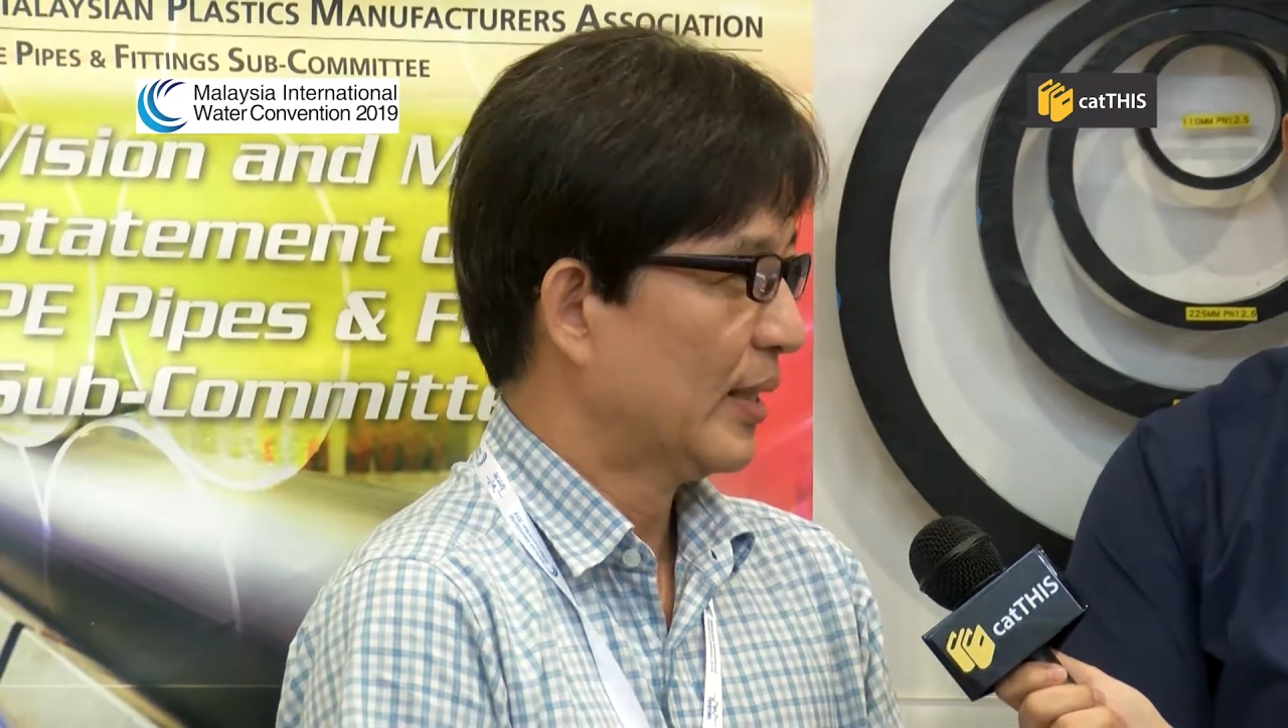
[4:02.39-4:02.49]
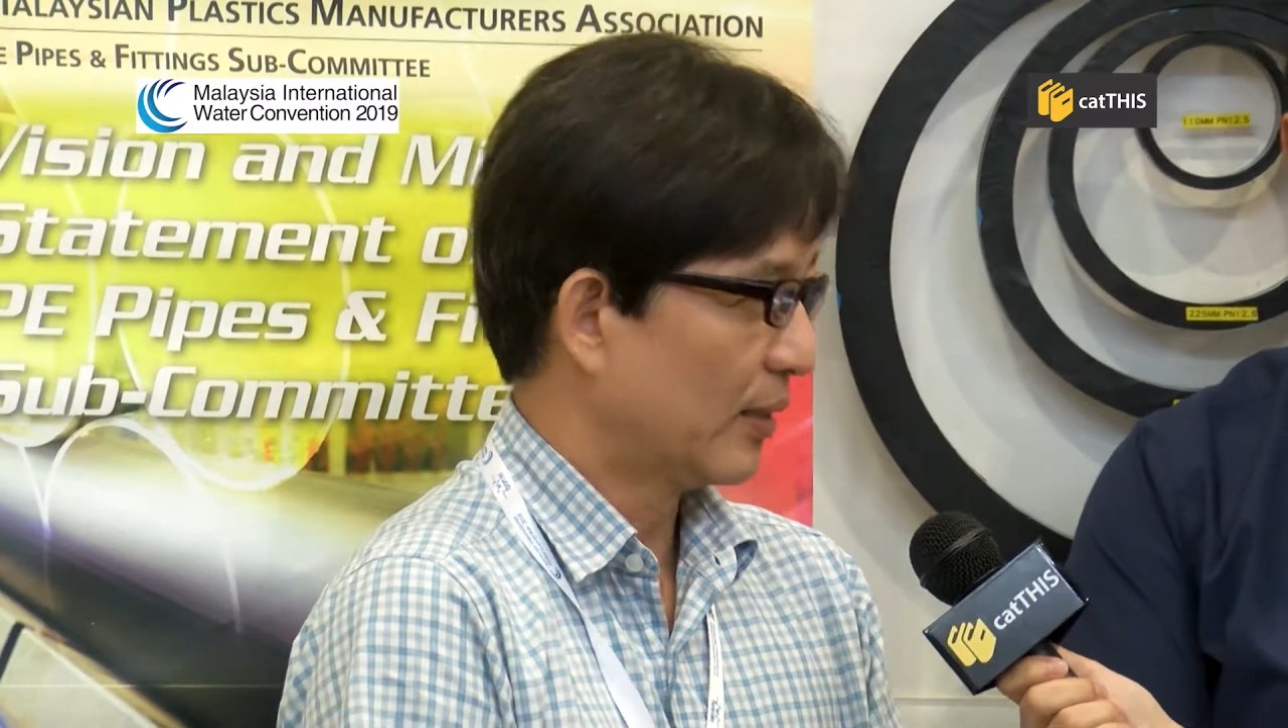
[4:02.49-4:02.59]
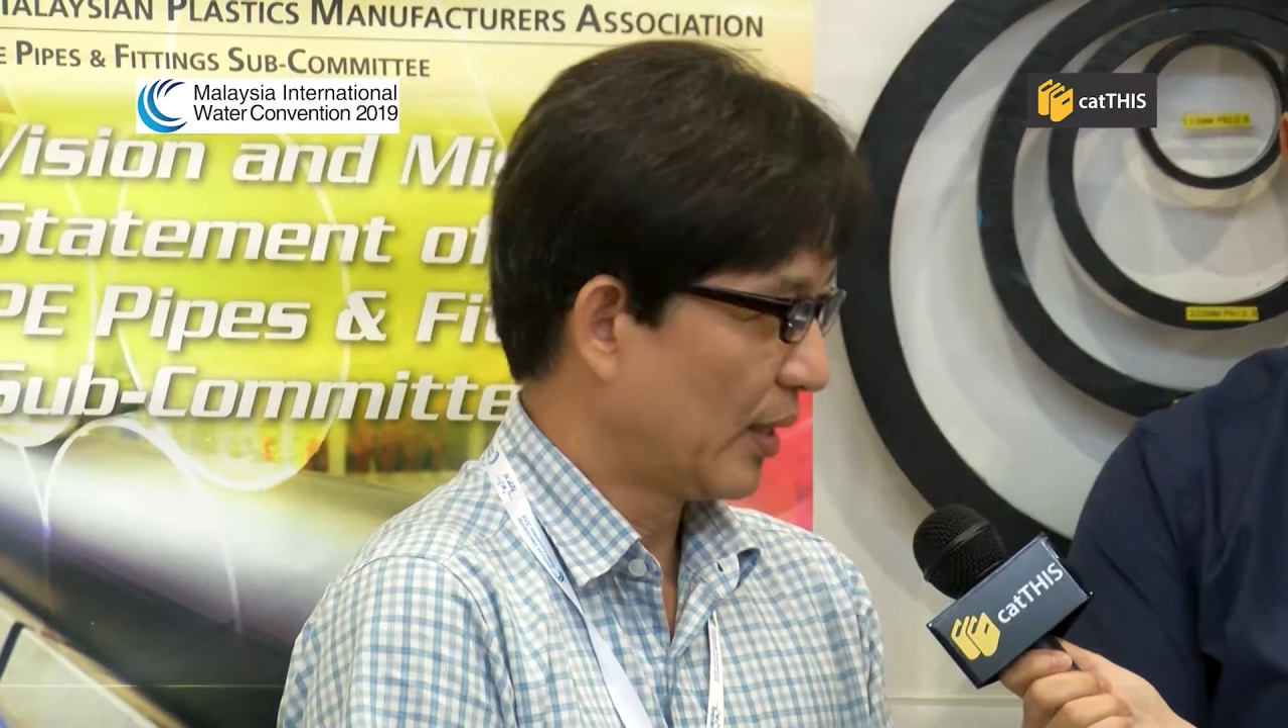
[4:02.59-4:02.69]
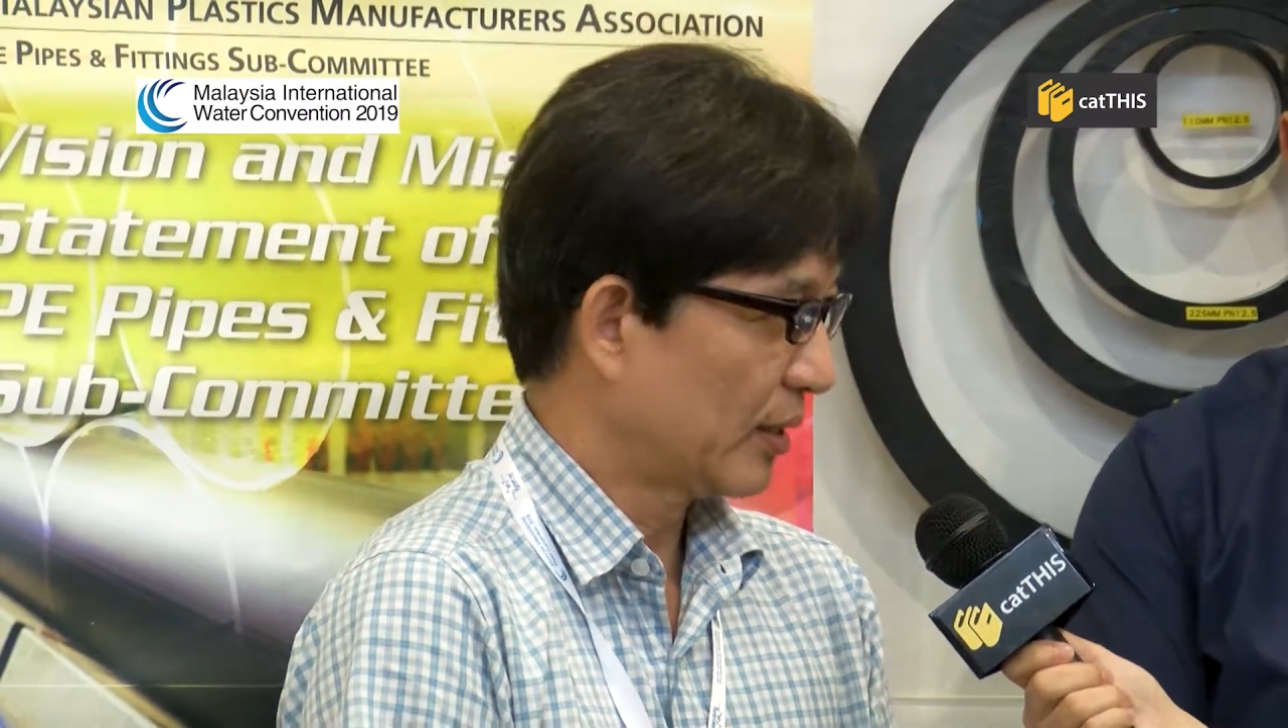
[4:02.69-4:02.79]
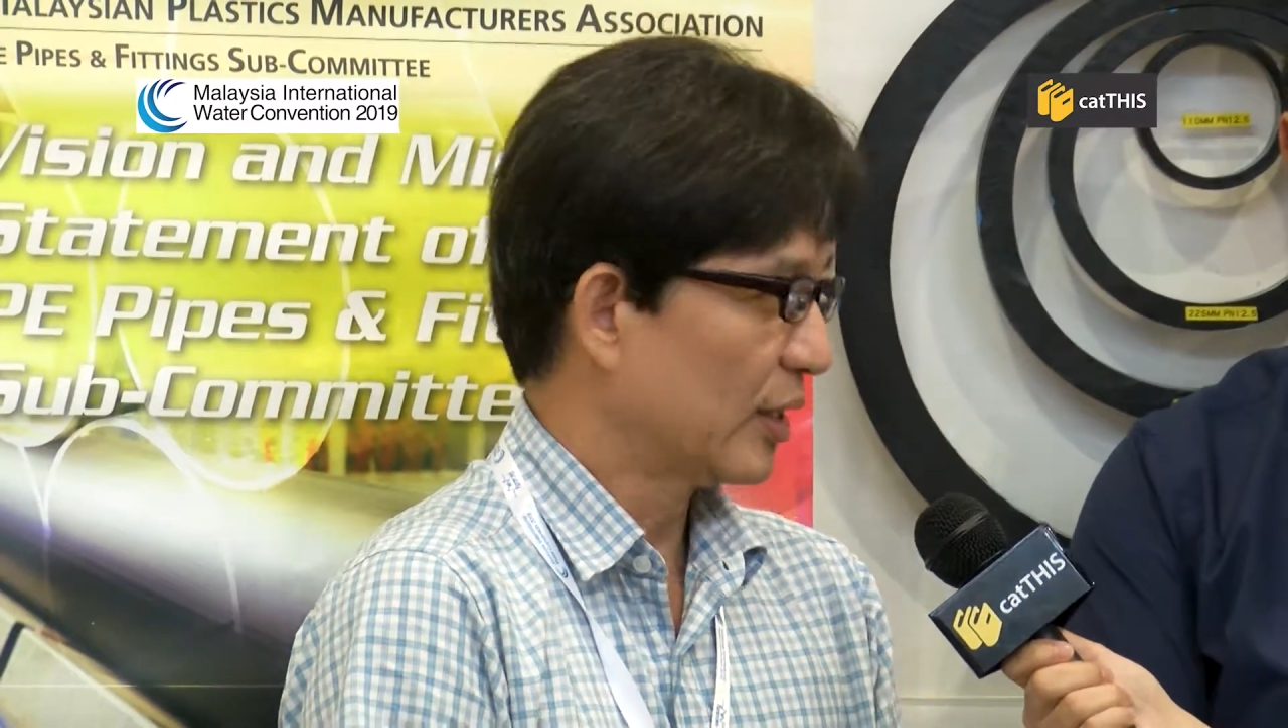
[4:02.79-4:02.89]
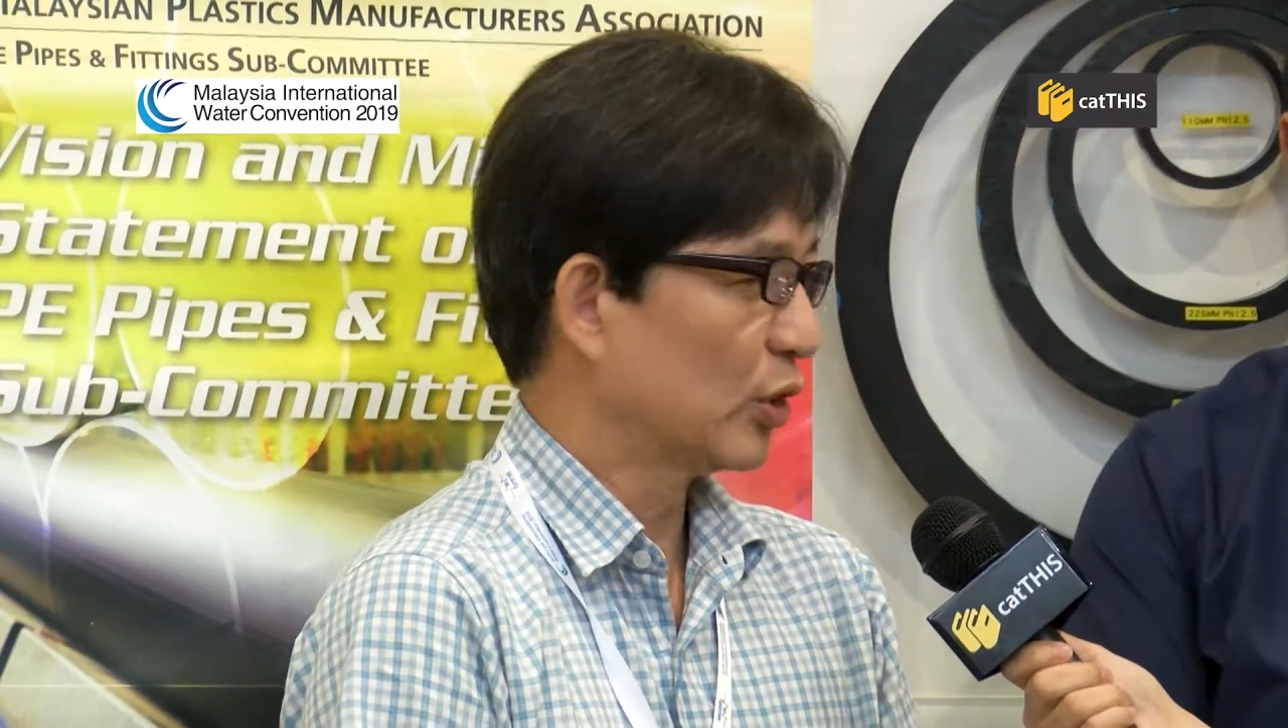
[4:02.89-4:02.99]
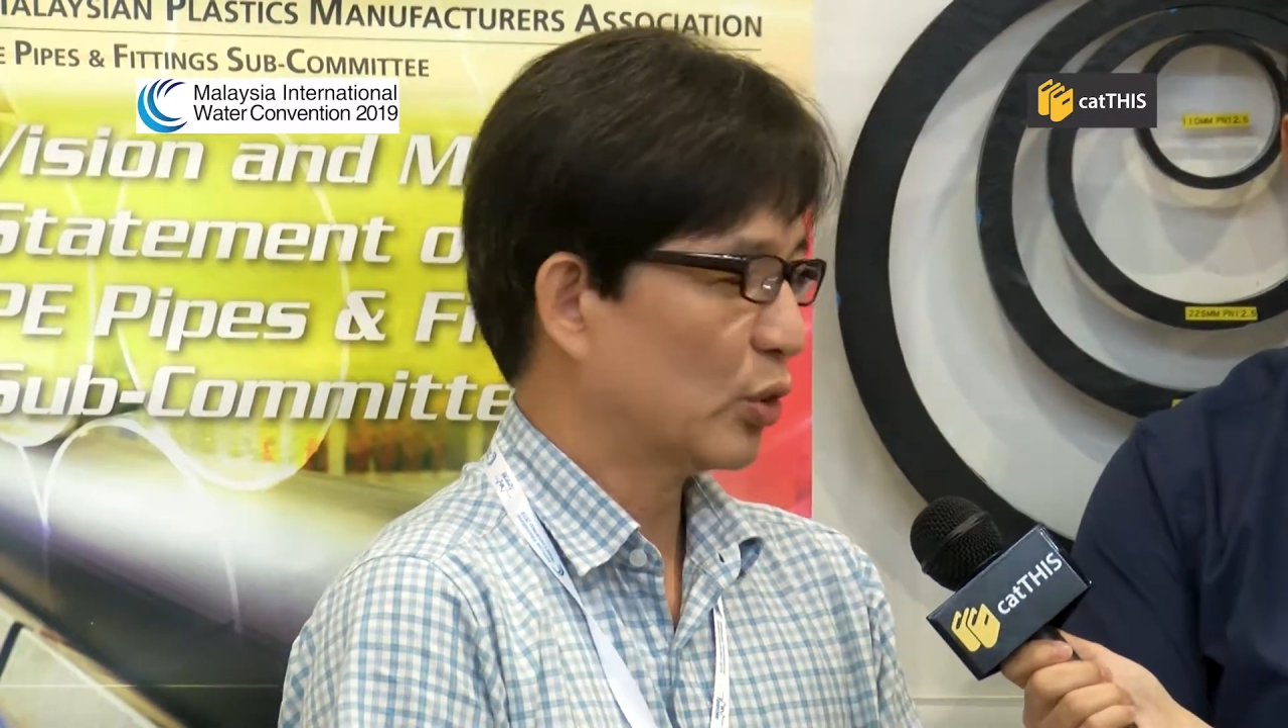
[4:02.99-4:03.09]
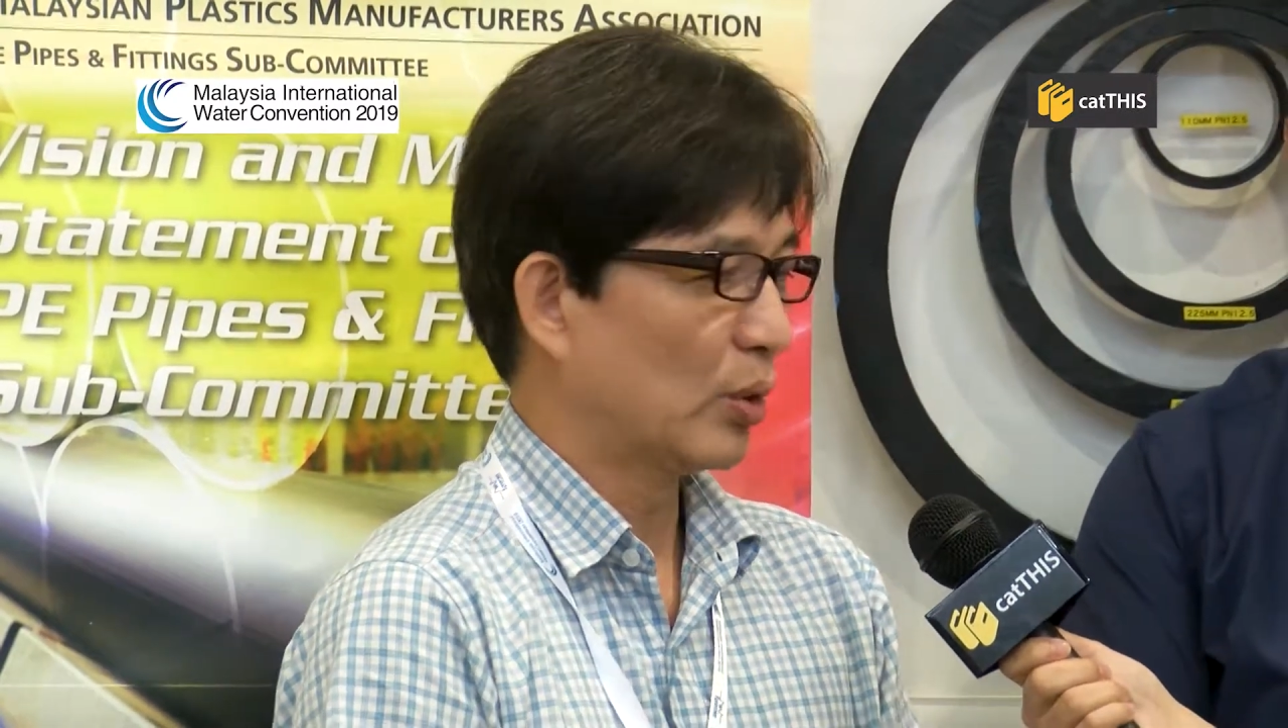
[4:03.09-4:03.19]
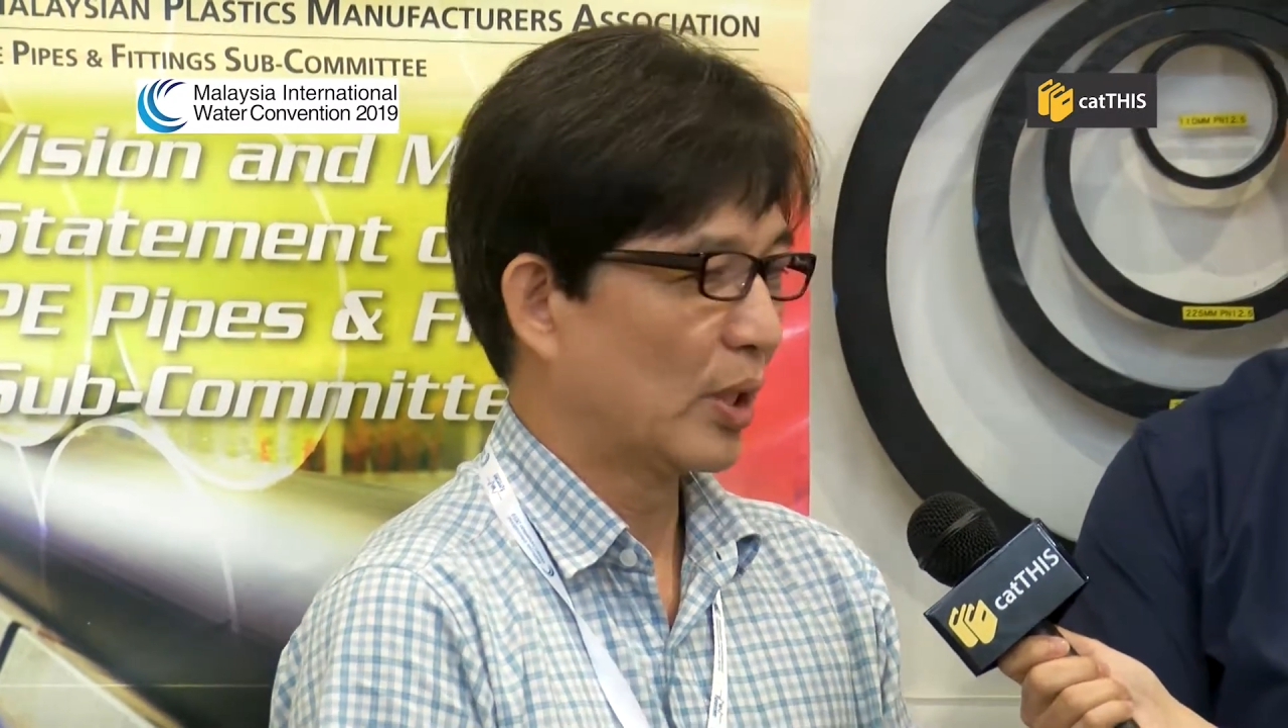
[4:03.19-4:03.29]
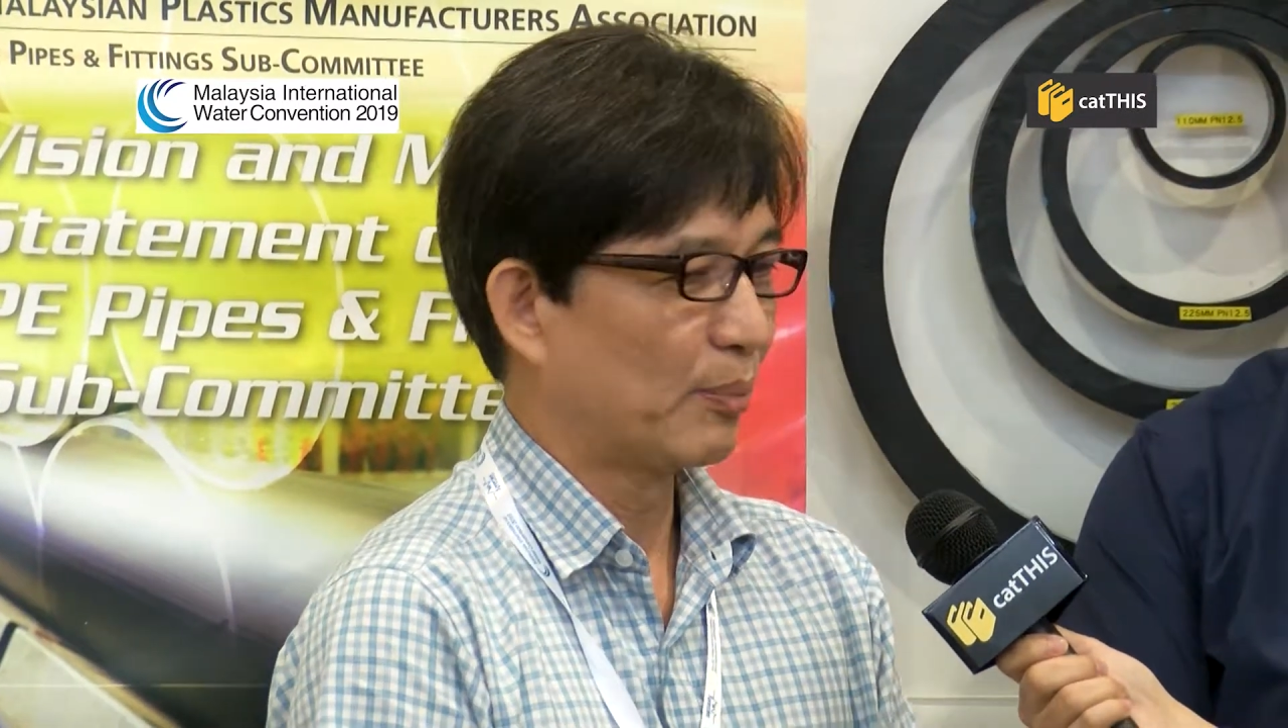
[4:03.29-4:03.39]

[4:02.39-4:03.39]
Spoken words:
related to